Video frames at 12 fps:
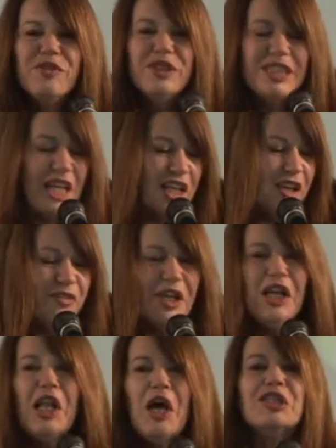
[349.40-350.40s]
feels like
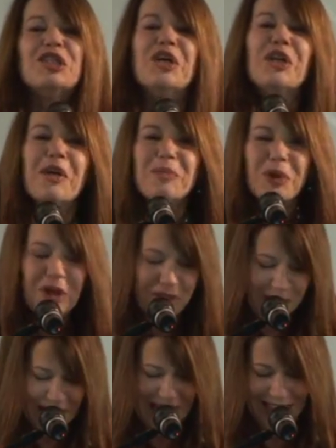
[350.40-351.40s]
giving a lecture, and I'm not
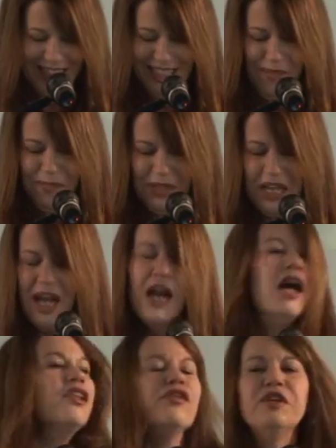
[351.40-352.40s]
giving a lecture.
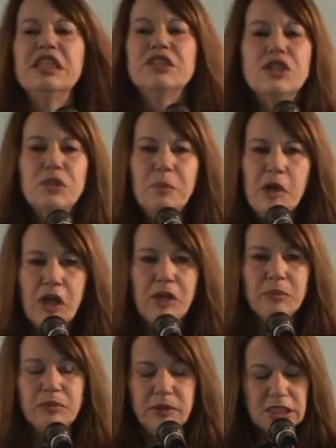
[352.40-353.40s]
The first two
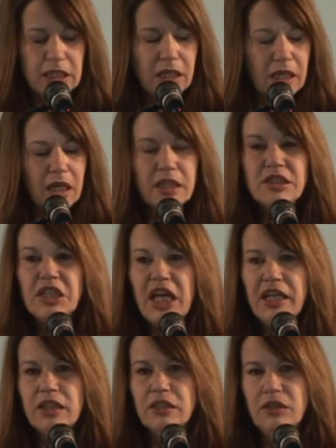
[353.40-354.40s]
poems are
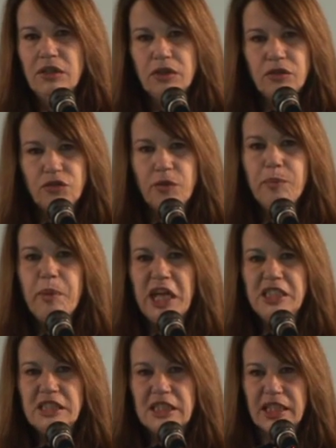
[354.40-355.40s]
taken from
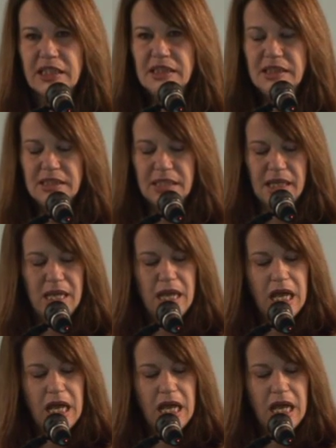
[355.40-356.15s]
paintings.